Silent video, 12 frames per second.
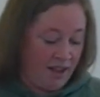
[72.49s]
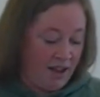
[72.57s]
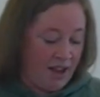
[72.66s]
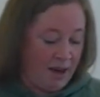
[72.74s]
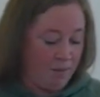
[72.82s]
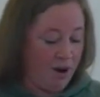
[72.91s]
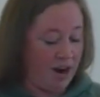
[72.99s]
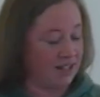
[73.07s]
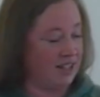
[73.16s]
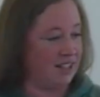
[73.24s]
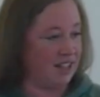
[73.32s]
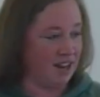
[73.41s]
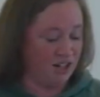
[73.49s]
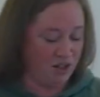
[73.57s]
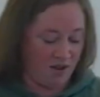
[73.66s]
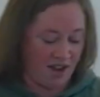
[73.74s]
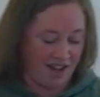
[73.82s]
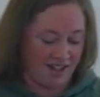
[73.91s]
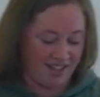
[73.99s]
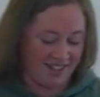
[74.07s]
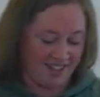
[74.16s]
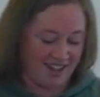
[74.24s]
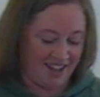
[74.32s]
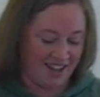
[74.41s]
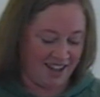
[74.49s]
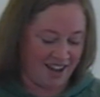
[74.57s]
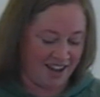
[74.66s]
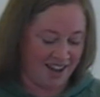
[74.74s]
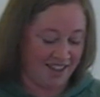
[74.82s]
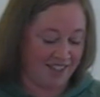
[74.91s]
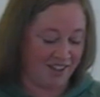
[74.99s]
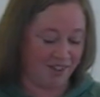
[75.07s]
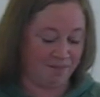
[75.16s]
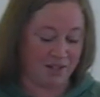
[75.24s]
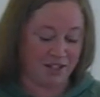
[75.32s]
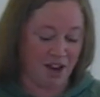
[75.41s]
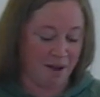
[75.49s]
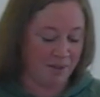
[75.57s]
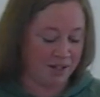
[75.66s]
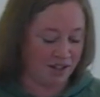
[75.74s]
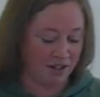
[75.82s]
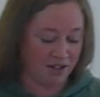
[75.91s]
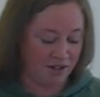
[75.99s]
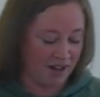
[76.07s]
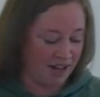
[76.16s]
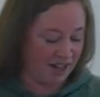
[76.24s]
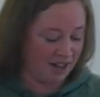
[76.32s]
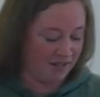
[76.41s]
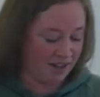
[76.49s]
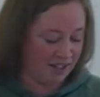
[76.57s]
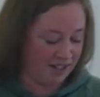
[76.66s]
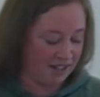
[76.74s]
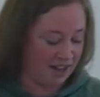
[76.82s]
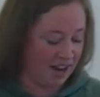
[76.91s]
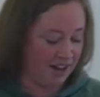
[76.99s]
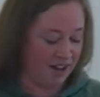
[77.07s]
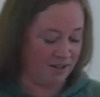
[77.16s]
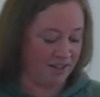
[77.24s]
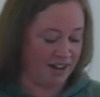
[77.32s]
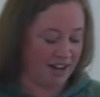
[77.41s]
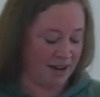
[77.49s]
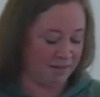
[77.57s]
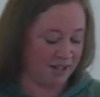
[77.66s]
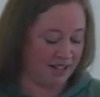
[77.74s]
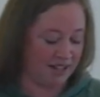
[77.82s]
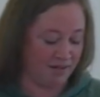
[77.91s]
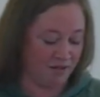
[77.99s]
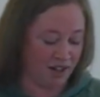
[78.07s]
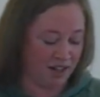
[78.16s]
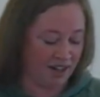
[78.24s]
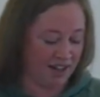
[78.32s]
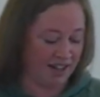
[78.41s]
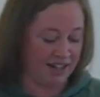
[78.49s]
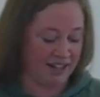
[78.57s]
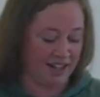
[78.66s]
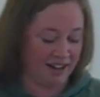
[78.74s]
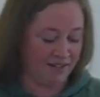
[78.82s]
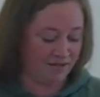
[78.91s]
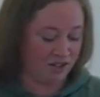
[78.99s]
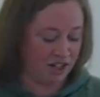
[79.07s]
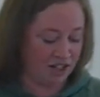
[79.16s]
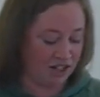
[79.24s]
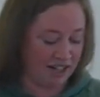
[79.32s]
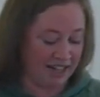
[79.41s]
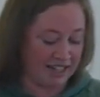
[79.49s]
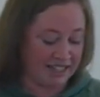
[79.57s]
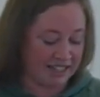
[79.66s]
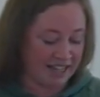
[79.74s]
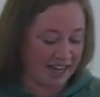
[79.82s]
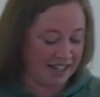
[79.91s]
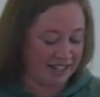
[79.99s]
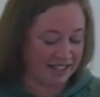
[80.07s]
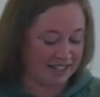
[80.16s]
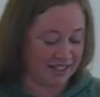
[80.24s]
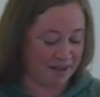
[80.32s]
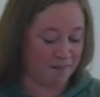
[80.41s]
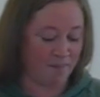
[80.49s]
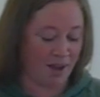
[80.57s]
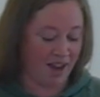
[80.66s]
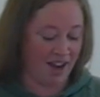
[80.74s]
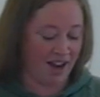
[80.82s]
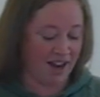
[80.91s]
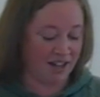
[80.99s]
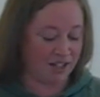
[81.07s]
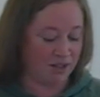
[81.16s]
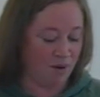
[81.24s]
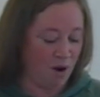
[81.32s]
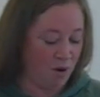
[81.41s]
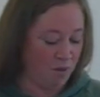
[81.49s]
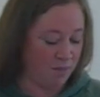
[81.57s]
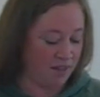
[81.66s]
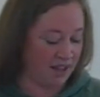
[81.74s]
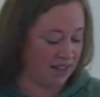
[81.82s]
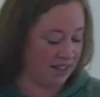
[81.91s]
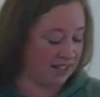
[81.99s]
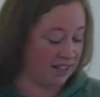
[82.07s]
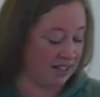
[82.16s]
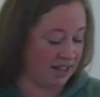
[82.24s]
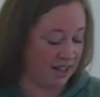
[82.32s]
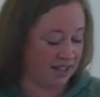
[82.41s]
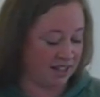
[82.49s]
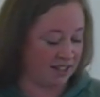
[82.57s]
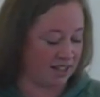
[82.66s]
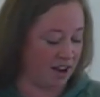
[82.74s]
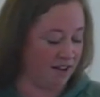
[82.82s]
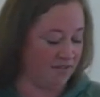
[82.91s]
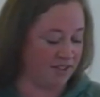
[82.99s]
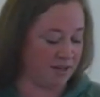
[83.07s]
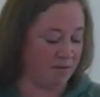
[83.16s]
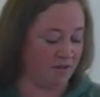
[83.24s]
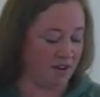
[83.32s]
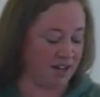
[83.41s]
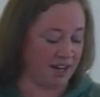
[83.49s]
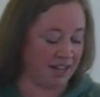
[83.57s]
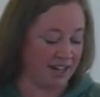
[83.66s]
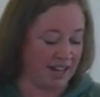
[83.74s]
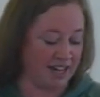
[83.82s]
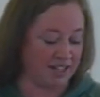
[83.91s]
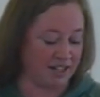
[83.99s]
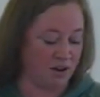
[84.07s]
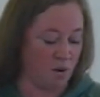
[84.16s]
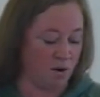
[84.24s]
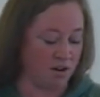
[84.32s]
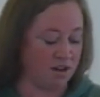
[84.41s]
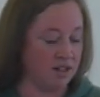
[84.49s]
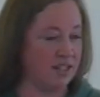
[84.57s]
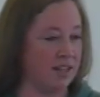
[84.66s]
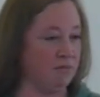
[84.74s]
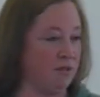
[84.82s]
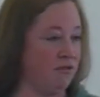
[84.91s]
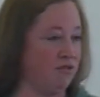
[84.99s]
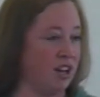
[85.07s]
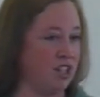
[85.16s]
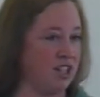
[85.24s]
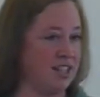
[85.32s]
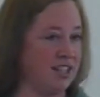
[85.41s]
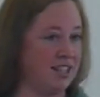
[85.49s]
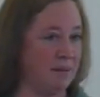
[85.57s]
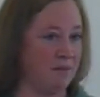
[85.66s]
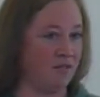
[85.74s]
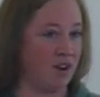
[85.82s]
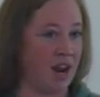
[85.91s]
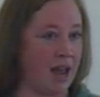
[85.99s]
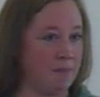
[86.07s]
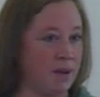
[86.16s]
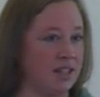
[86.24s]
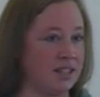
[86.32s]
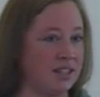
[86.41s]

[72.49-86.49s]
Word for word: I'm practicing on you guys. Uh, the topics aren't new to any of us. I don't think I'm delivering any life changing insights, but I do hope that this dusts off some of our neglected corners and refreshes some of our habits.